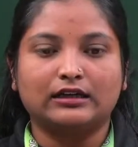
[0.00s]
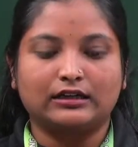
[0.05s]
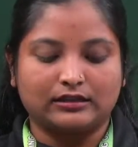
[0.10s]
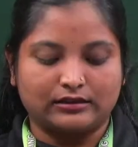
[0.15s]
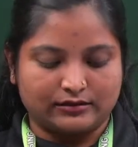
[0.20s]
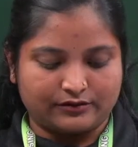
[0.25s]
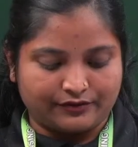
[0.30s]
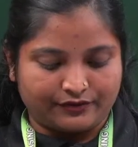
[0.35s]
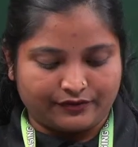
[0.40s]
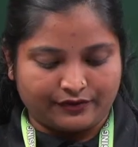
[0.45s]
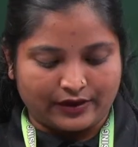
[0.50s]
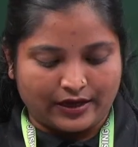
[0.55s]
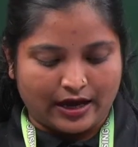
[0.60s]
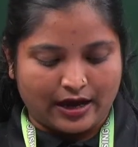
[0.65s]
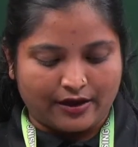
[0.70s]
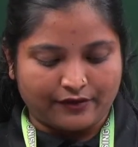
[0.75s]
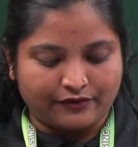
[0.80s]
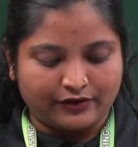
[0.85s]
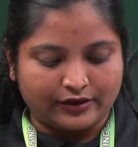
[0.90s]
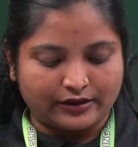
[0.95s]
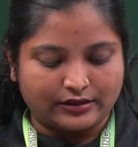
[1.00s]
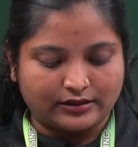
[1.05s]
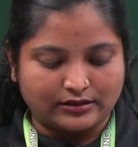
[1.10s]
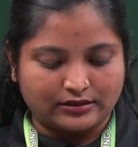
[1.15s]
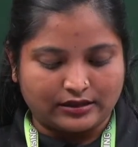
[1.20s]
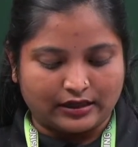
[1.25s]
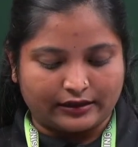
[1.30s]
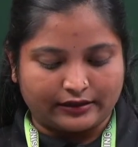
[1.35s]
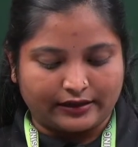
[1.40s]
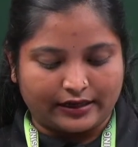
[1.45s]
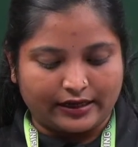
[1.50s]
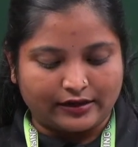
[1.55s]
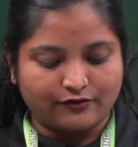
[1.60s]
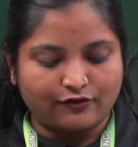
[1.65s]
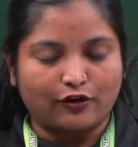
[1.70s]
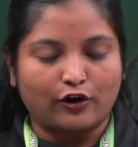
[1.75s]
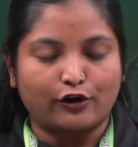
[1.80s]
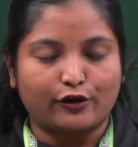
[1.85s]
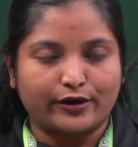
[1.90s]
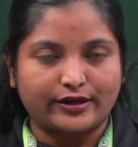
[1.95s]
we have certain
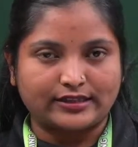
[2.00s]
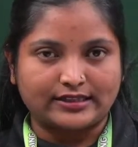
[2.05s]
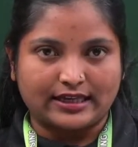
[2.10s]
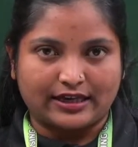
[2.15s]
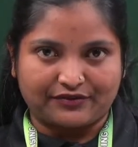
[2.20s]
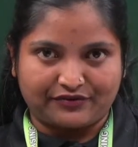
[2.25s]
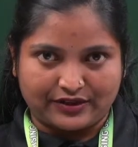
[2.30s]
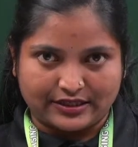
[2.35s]
following services